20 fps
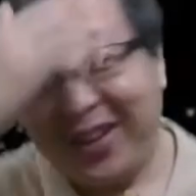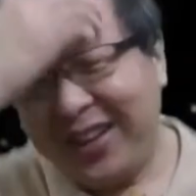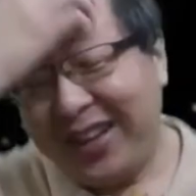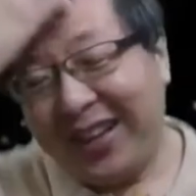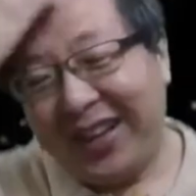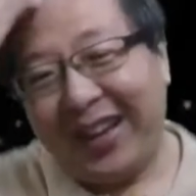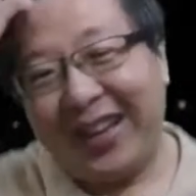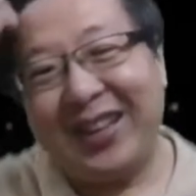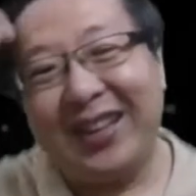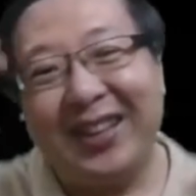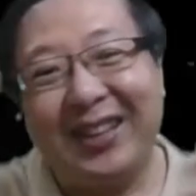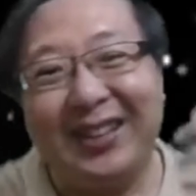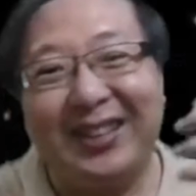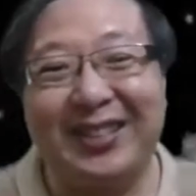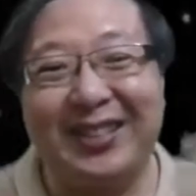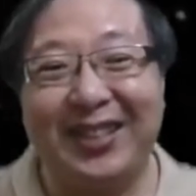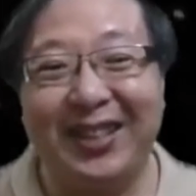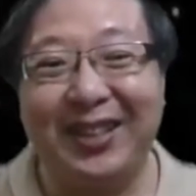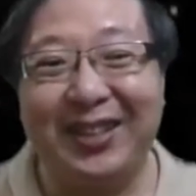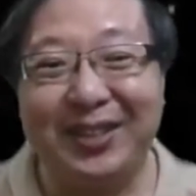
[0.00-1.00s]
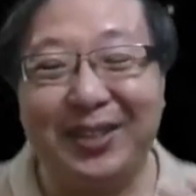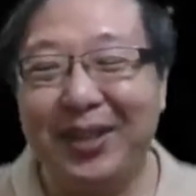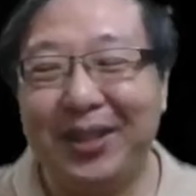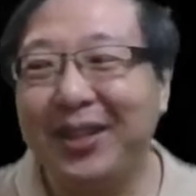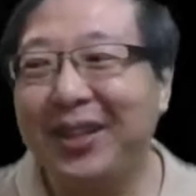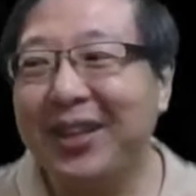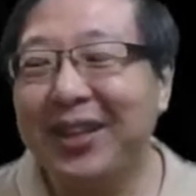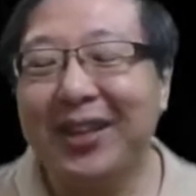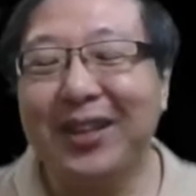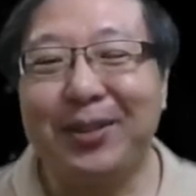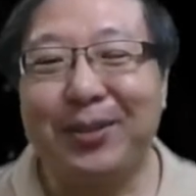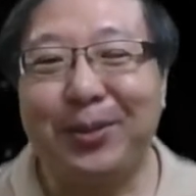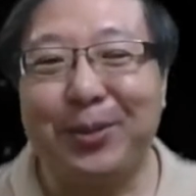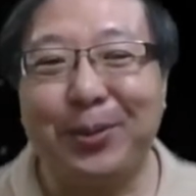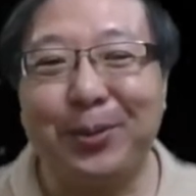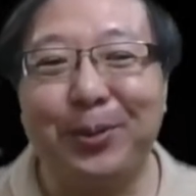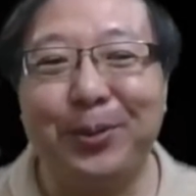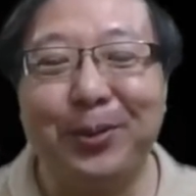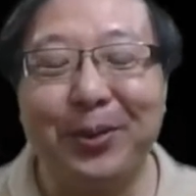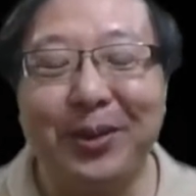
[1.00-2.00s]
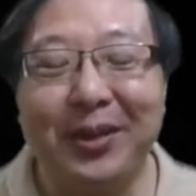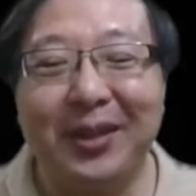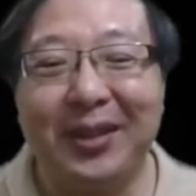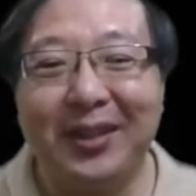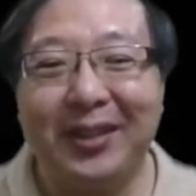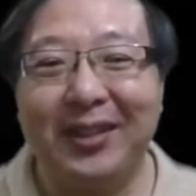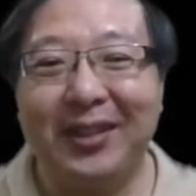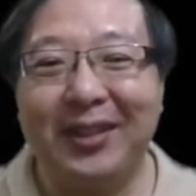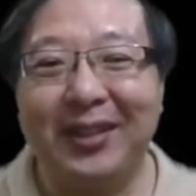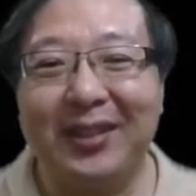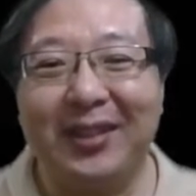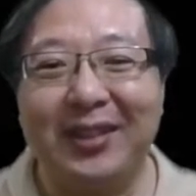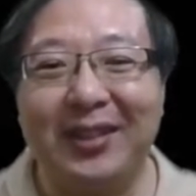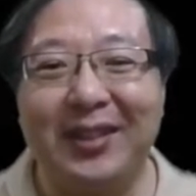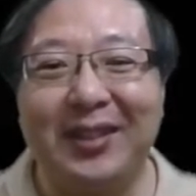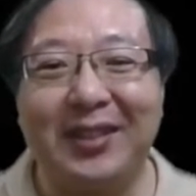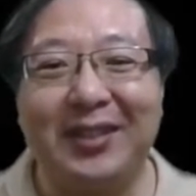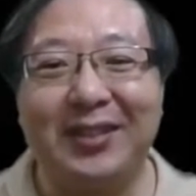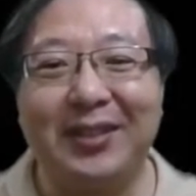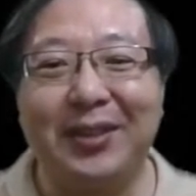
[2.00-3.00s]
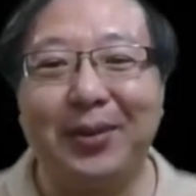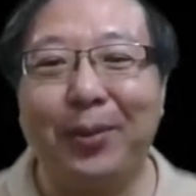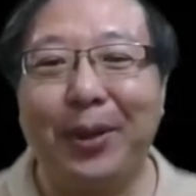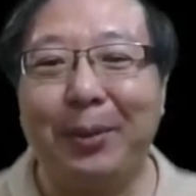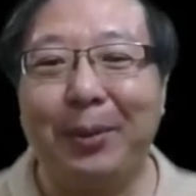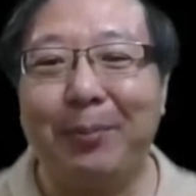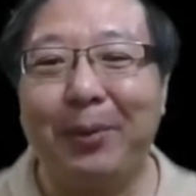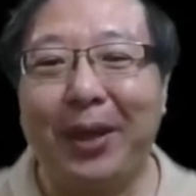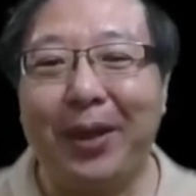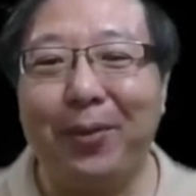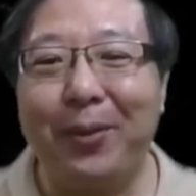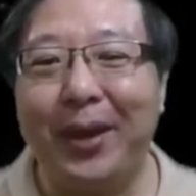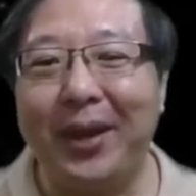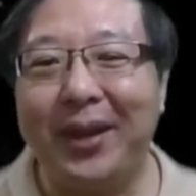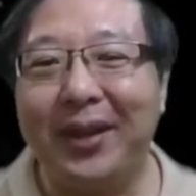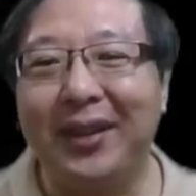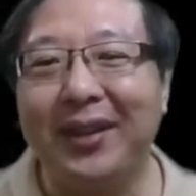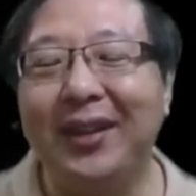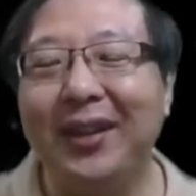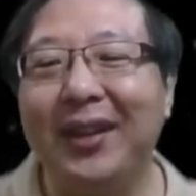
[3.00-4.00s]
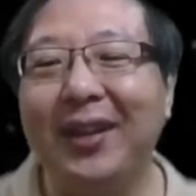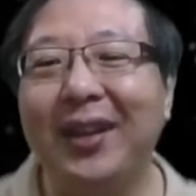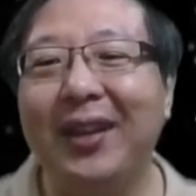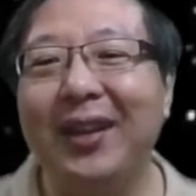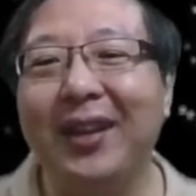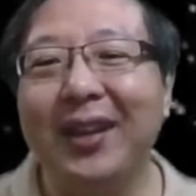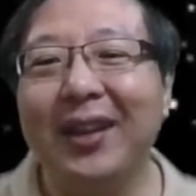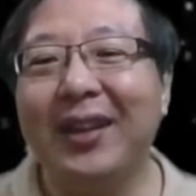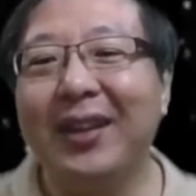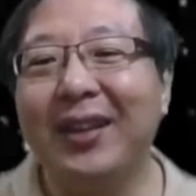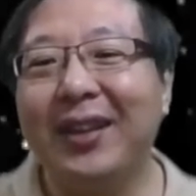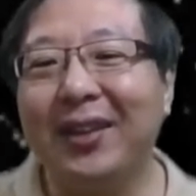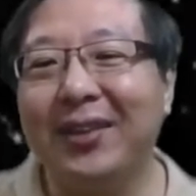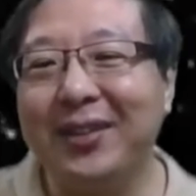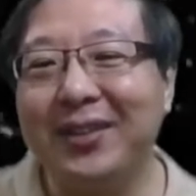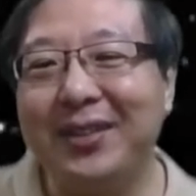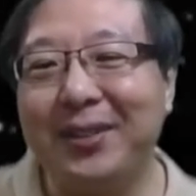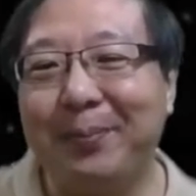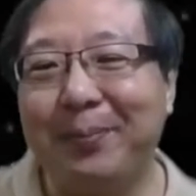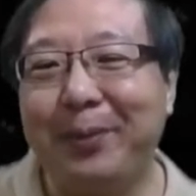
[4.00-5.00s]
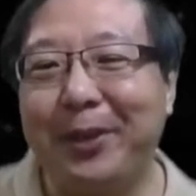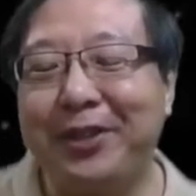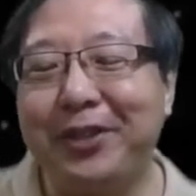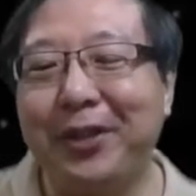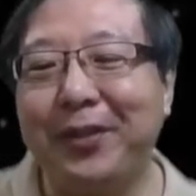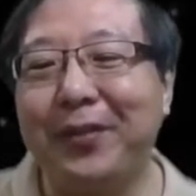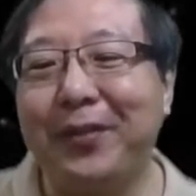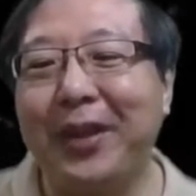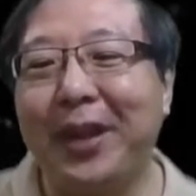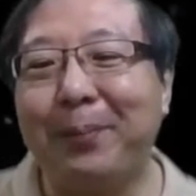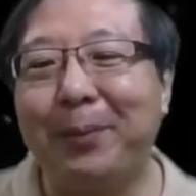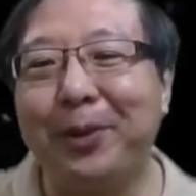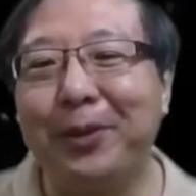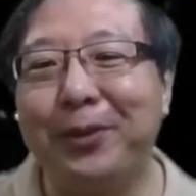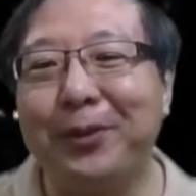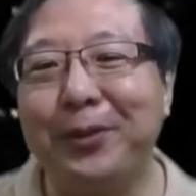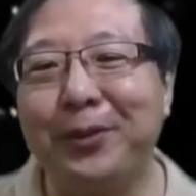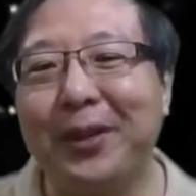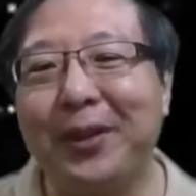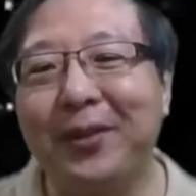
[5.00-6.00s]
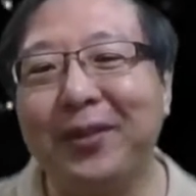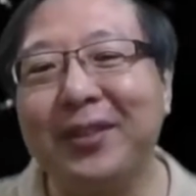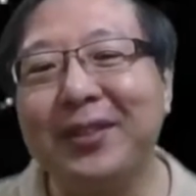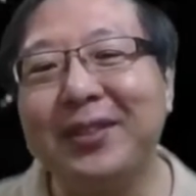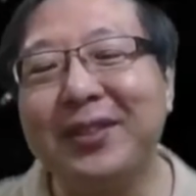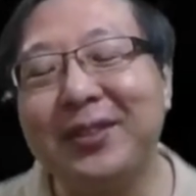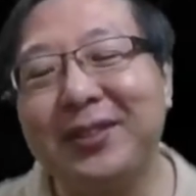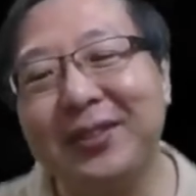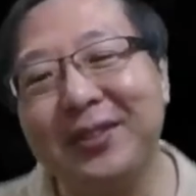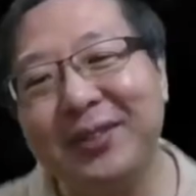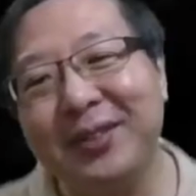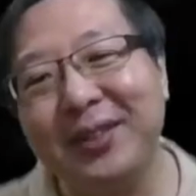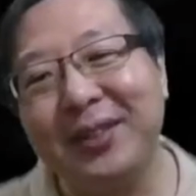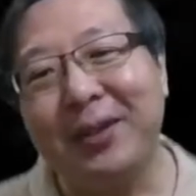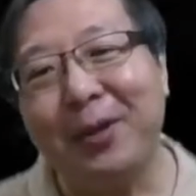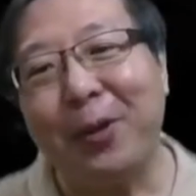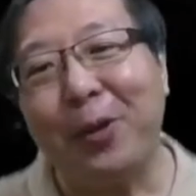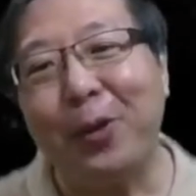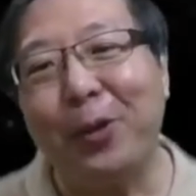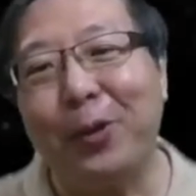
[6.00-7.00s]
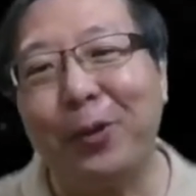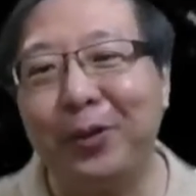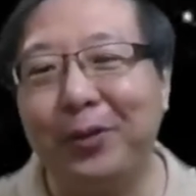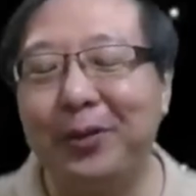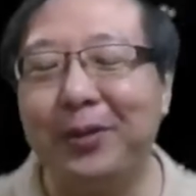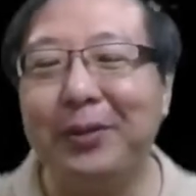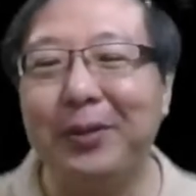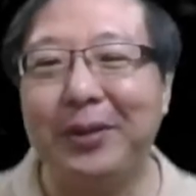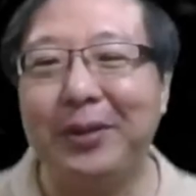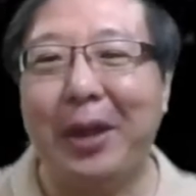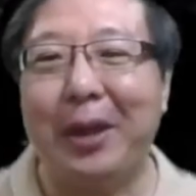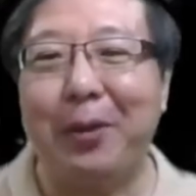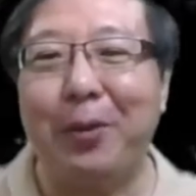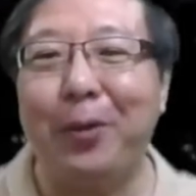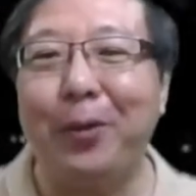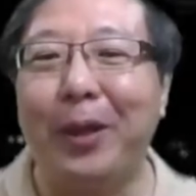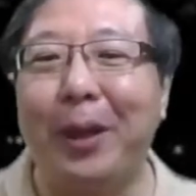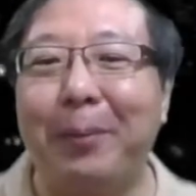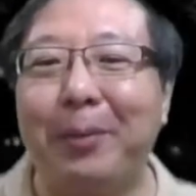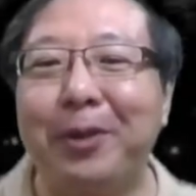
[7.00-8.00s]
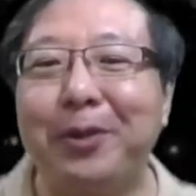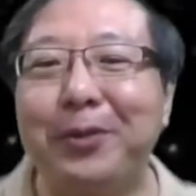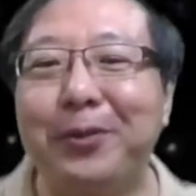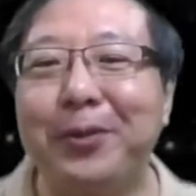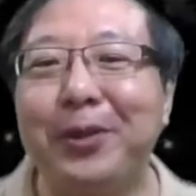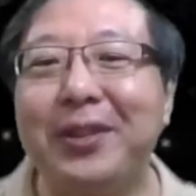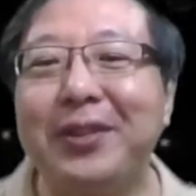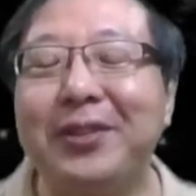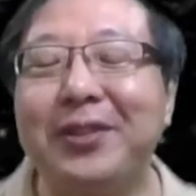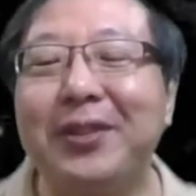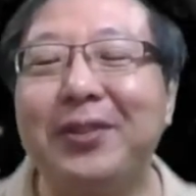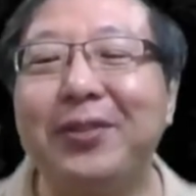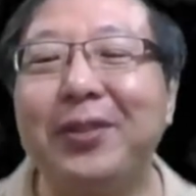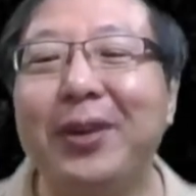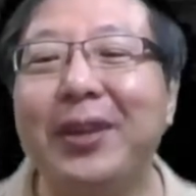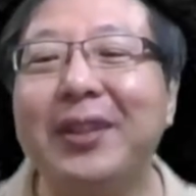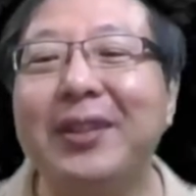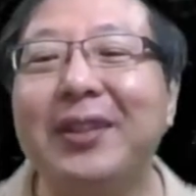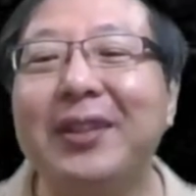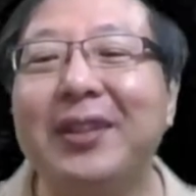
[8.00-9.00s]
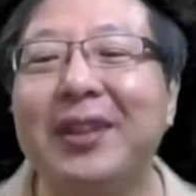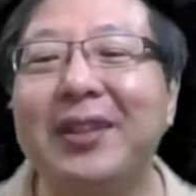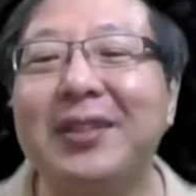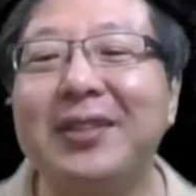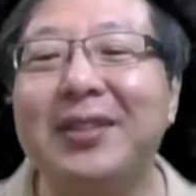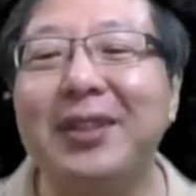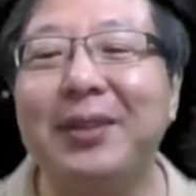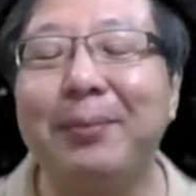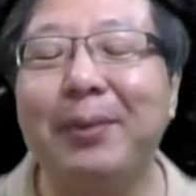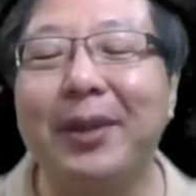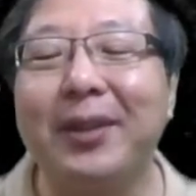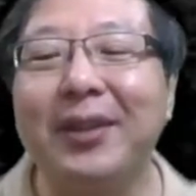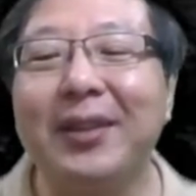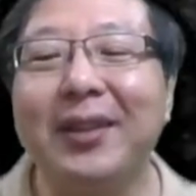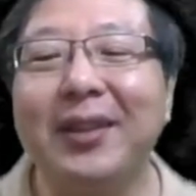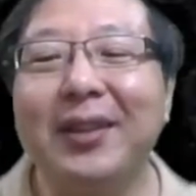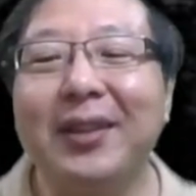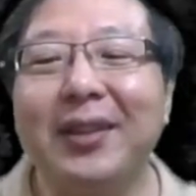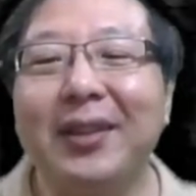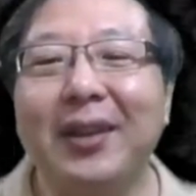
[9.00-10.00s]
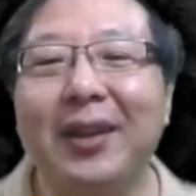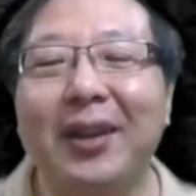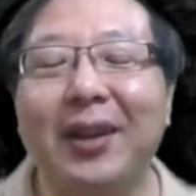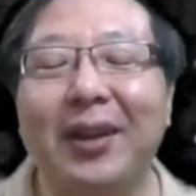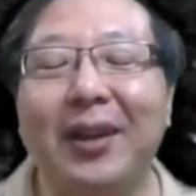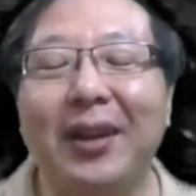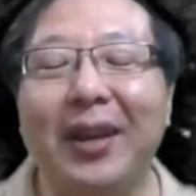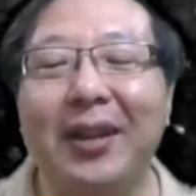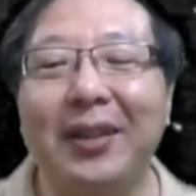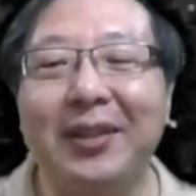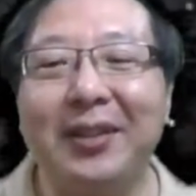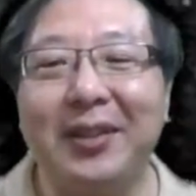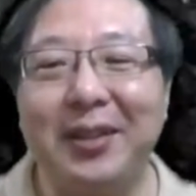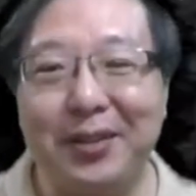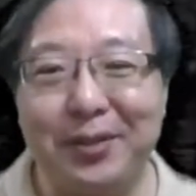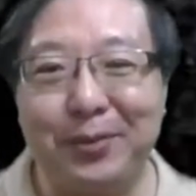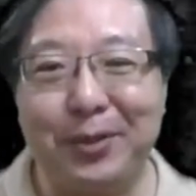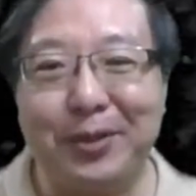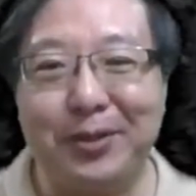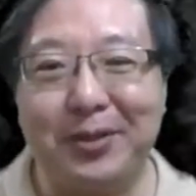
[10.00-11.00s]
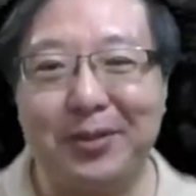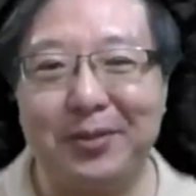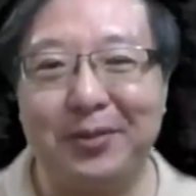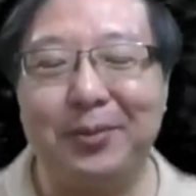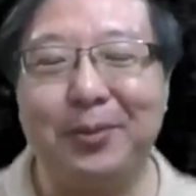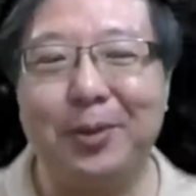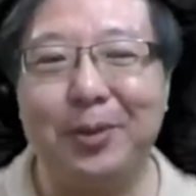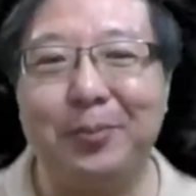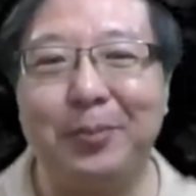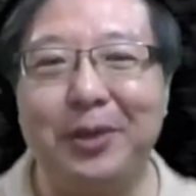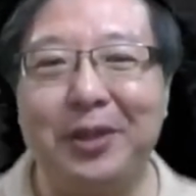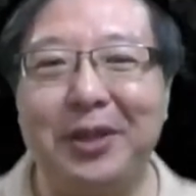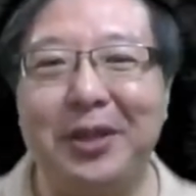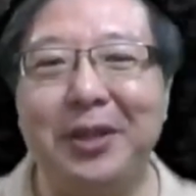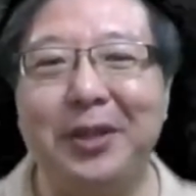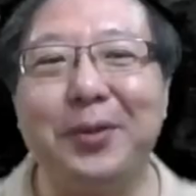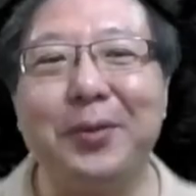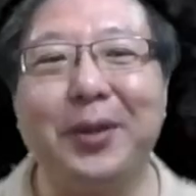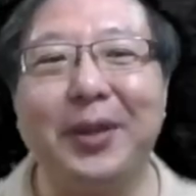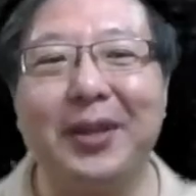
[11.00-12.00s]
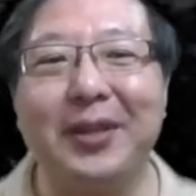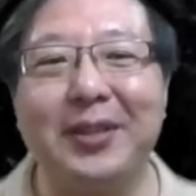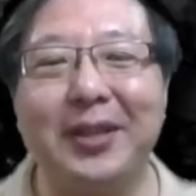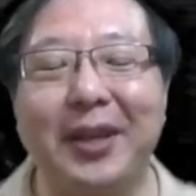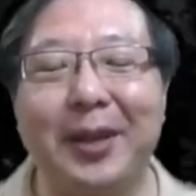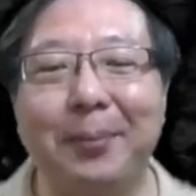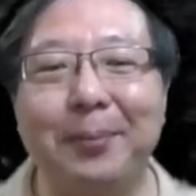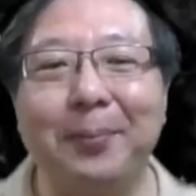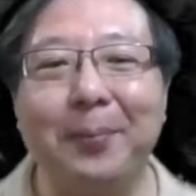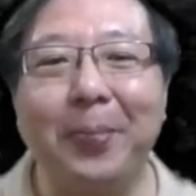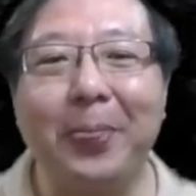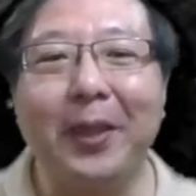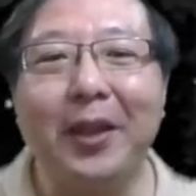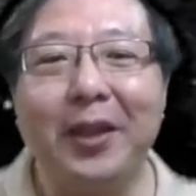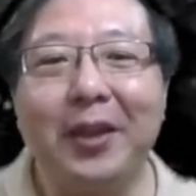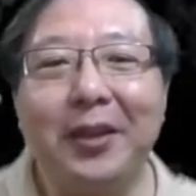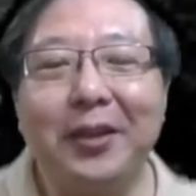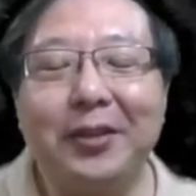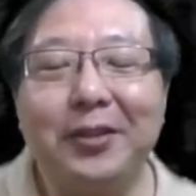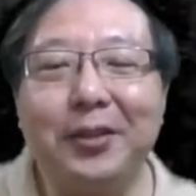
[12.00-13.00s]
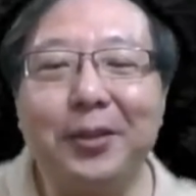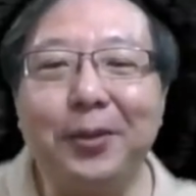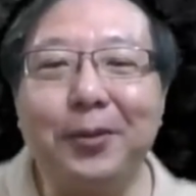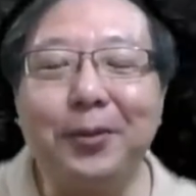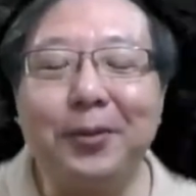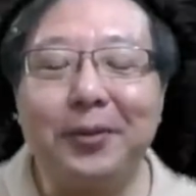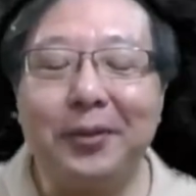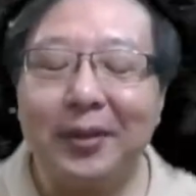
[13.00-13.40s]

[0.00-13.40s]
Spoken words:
and then search through the disk one by one. Now, this is a picture of an Apple II. Now, it's an old Apple II, and it's quite dusty, but Anthony's was pretty new at the time. So,